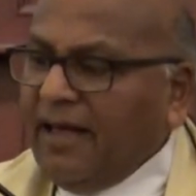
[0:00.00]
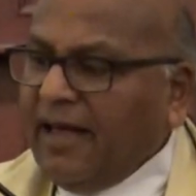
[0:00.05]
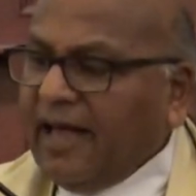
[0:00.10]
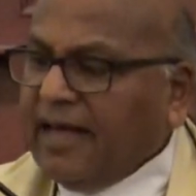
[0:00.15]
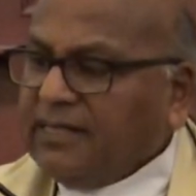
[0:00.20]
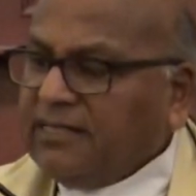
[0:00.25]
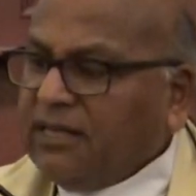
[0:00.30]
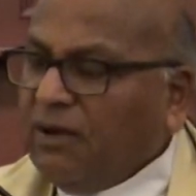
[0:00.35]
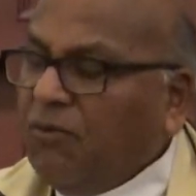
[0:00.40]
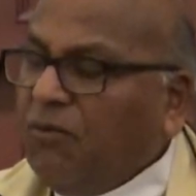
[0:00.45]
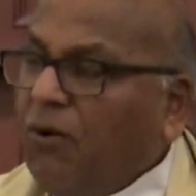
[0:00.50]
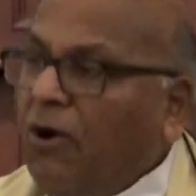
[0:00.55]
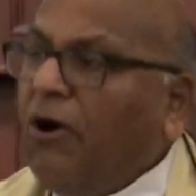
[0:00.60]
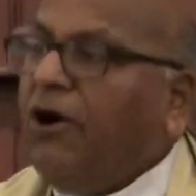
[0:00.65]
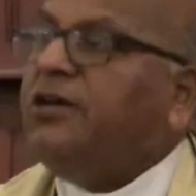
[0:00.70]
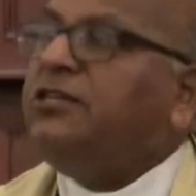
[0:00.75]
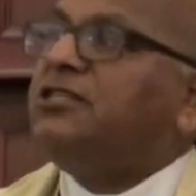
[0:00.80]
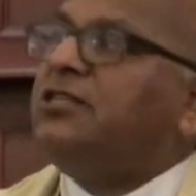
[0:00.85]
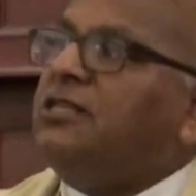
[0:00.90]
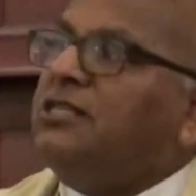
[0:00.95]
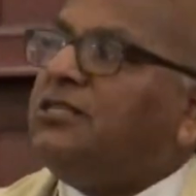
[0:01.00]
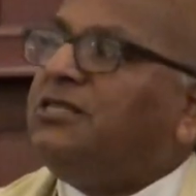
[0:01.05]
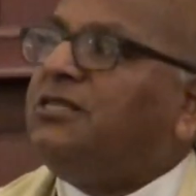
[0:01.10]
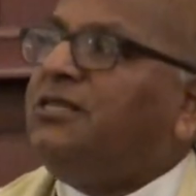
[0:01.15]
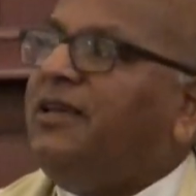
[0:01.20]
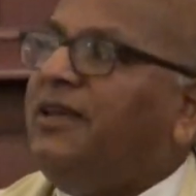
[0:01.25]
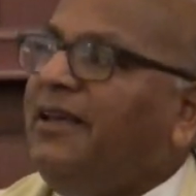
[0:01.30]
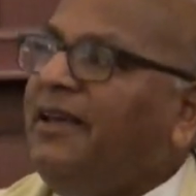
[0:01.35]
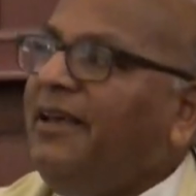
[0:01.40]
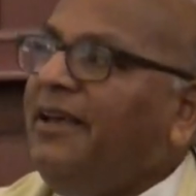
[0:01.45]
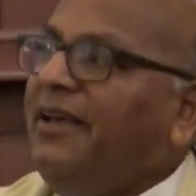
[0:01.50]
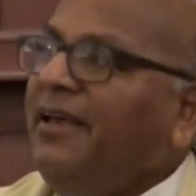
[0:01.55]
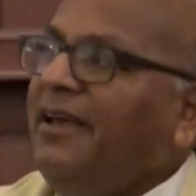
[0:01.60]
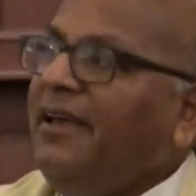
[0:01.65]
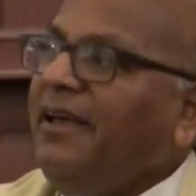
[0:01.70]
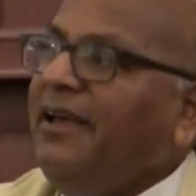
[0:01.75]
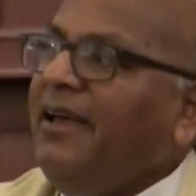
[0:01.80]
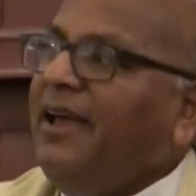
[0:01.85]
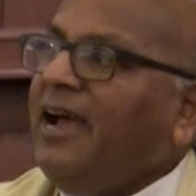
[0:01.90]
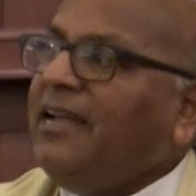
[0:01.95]
As the voices
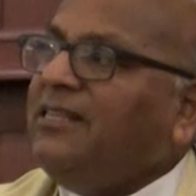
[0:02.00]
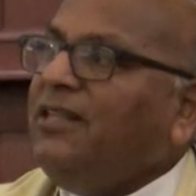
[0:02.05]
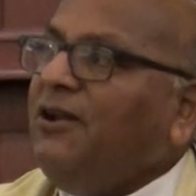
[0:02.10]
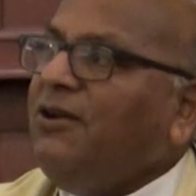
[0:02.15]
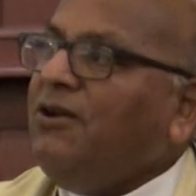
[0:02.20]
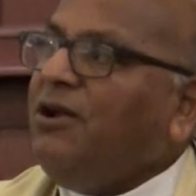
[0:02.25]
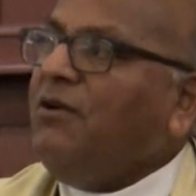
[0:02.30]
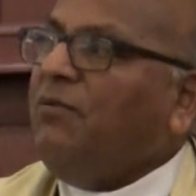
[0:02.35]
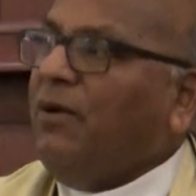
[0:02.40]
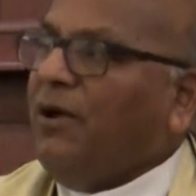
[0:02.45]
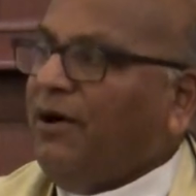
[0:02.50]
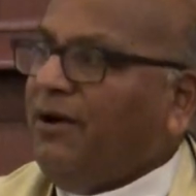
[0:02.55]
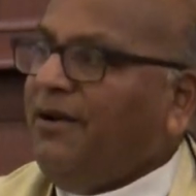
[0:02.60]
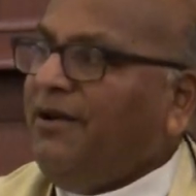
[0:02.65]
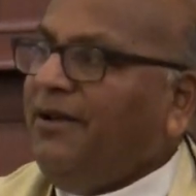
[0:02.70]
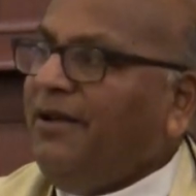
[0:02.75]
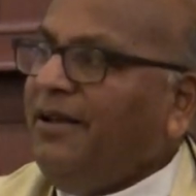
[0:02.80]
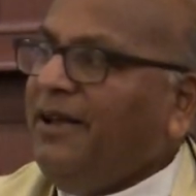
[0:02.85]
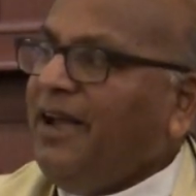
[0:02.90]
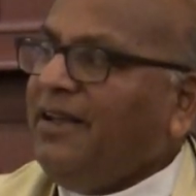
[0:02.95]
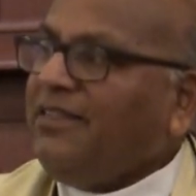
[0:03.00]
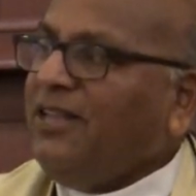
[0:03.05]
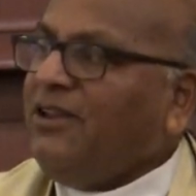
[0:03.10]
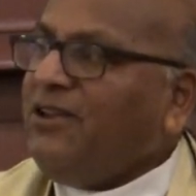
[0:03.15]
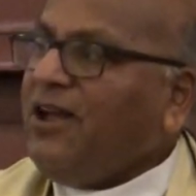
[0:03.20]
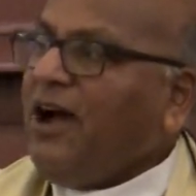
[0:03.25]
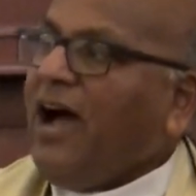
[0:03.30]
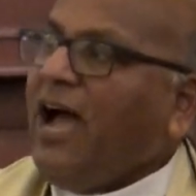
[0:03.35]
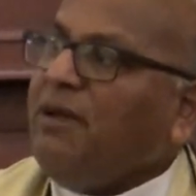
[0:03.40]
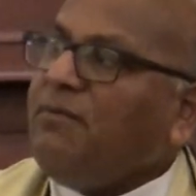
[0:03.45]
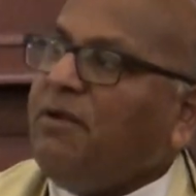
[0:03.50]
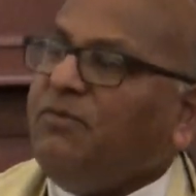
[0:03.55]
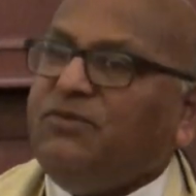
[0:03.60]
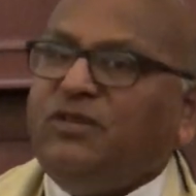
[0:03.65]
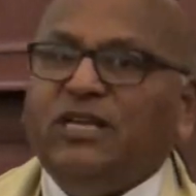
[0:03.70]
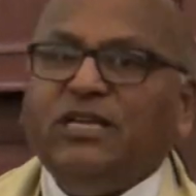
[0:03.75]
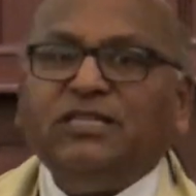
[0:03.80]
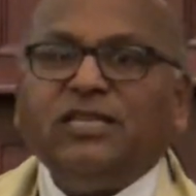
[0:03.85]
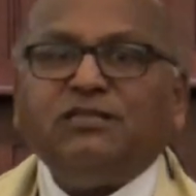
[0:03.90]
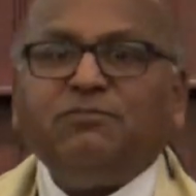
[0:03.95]
at the river, the time
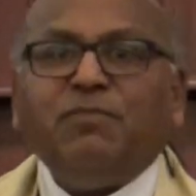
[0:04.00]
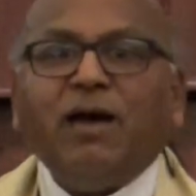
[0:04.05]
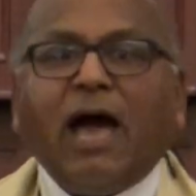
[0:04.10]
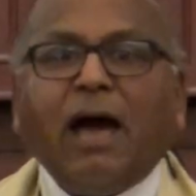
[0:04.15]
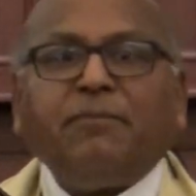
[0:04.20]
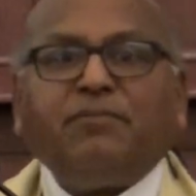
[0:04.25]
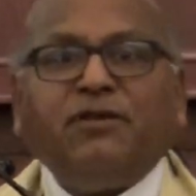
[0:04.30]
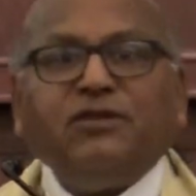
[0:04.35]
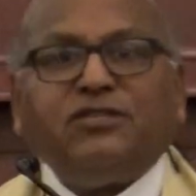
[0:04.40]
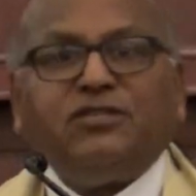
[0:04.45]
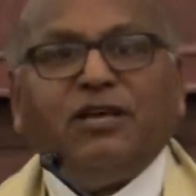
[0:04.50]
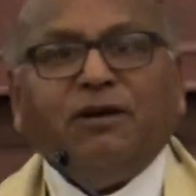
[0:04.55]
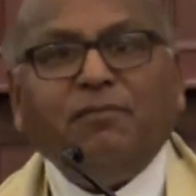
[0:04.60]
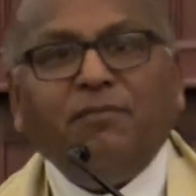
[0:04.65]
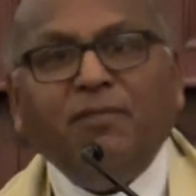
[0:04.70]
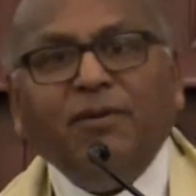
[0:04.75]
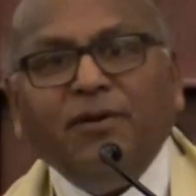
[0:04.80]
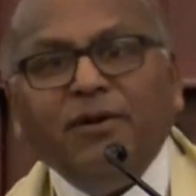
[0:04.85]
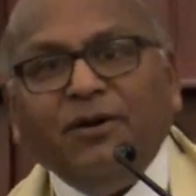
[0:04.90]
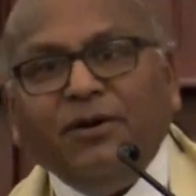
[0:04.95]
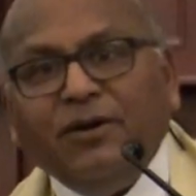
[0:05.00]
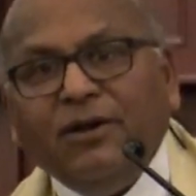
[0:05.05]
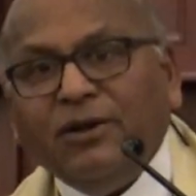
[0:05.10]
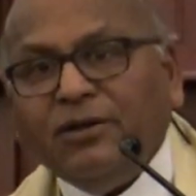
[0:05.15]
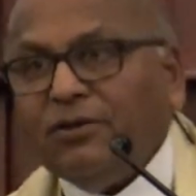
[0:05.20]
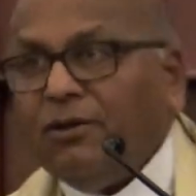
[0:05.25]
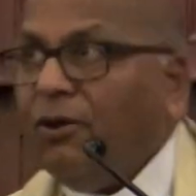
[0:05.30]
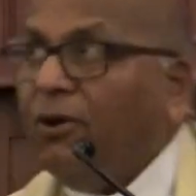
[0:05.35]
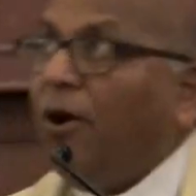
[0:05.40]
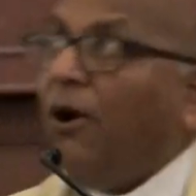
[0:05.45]
of Jesus' baptism, the